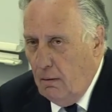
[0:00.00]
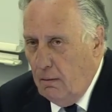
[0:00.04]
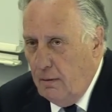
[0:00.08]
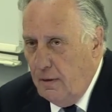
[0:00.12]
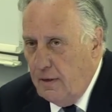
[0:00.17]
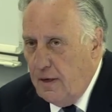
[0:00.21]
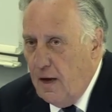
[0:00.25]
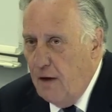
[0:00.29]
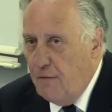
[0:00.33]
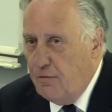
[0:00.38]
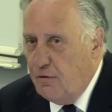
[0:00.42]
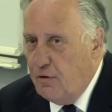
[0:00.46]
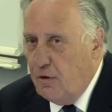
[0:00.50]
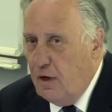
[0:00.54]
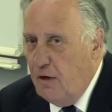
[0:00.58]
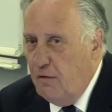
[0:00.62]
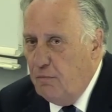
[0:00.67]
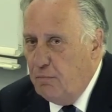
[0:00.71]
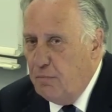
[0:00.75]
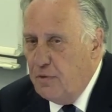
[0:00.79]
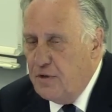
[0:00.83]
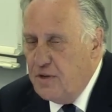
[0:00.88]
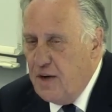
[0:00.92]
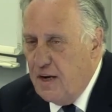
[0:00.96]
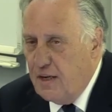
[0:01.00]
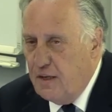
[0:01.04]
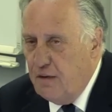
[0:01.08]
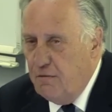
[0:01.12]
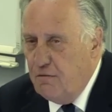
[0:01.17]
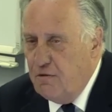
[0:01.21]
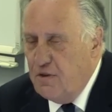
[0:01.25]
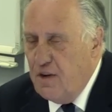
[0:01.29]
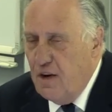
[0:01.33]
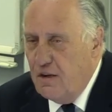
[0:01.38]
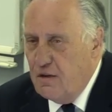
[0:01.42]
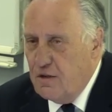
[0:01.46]
They'd have to give
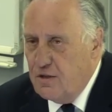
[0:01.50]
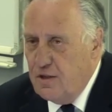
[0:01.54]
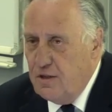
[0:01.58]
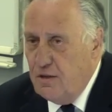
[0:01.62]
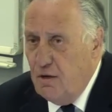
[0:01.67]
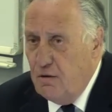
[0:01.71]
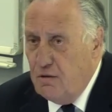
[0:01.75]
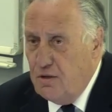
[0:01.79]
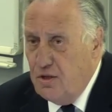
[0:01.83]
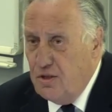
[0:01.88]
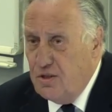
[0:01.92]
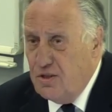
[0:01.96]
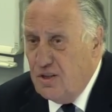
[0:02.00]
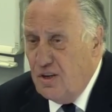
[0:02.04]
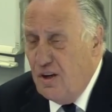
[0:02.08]
protective redundancy notice